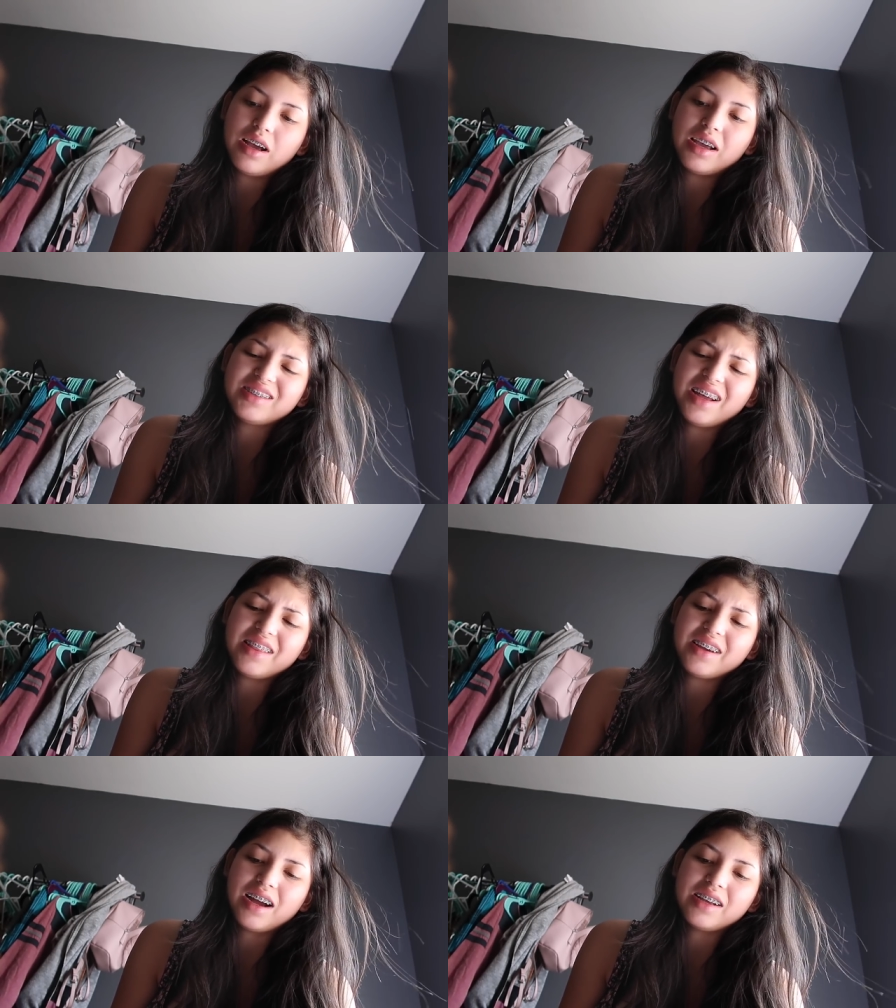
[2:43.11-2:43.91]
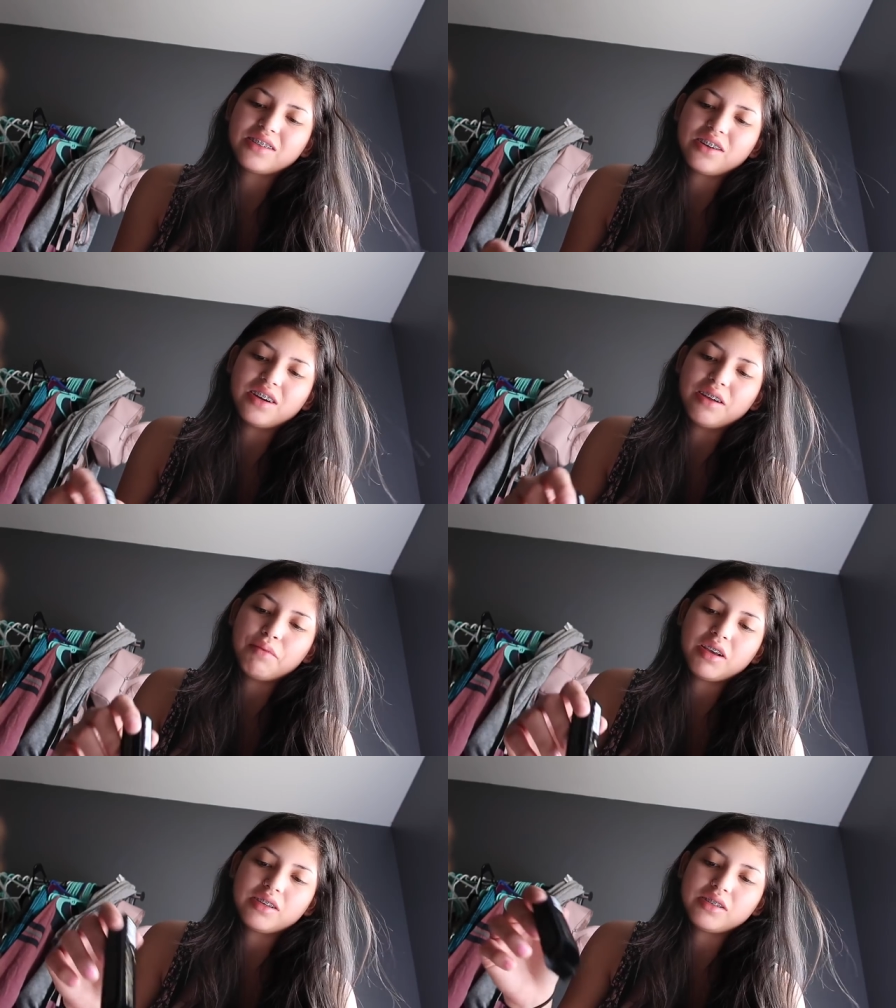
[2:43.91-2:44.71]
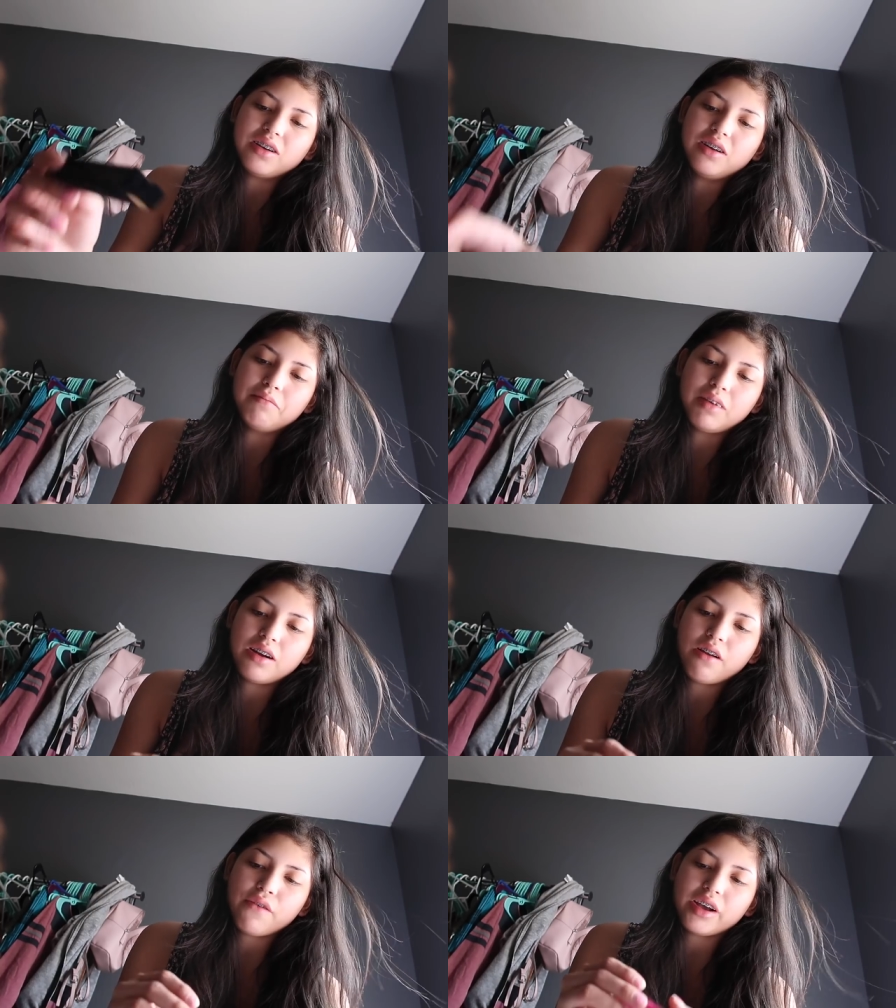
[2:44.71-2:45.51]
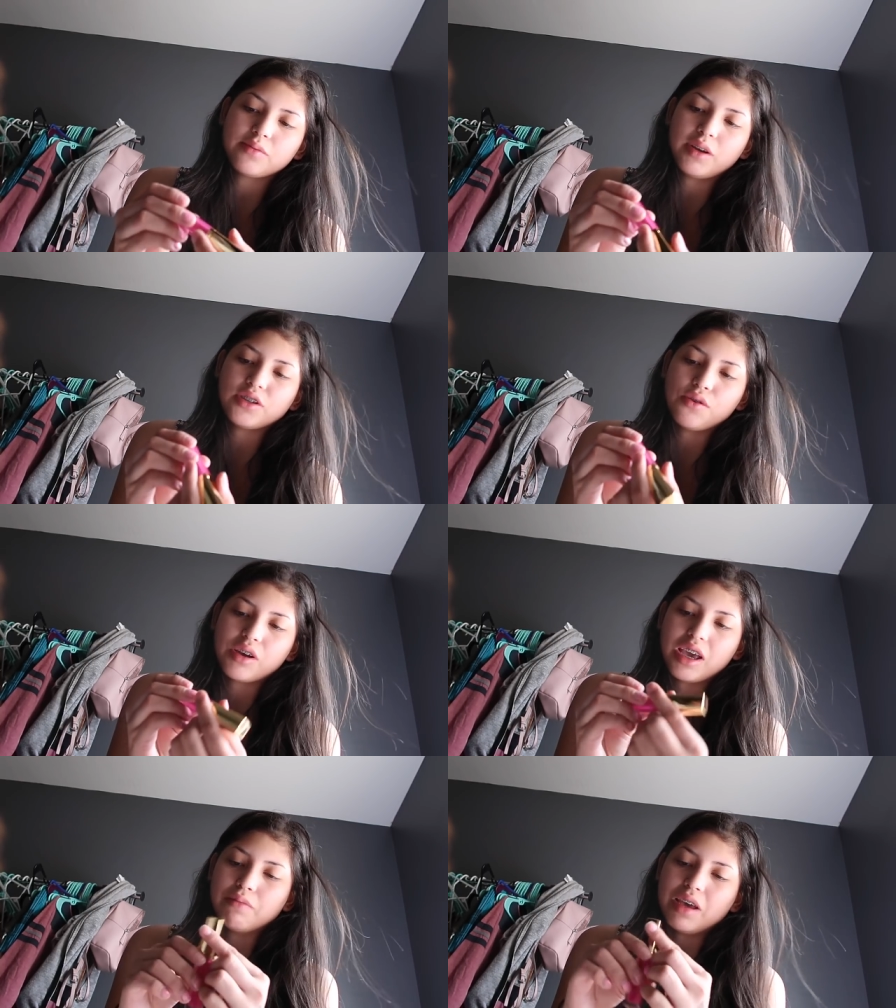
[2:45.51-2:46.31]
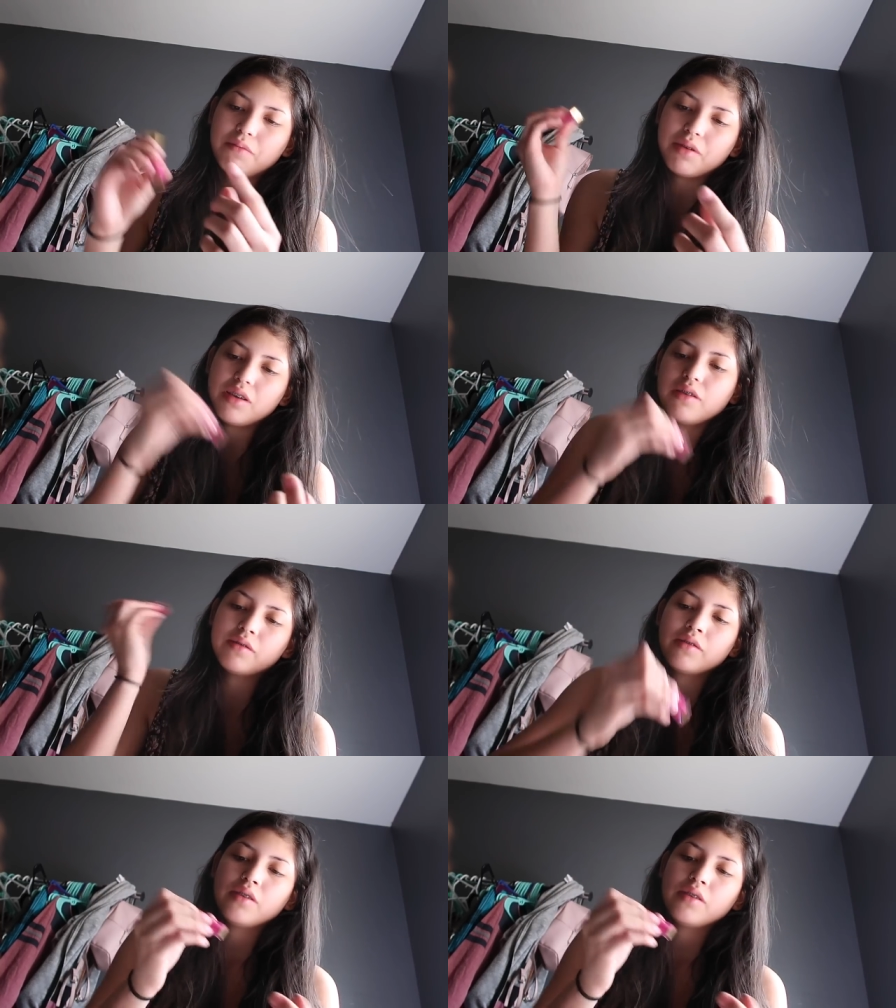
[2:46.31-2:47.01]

I think I started it because I don't know if you guys watch OK Baby,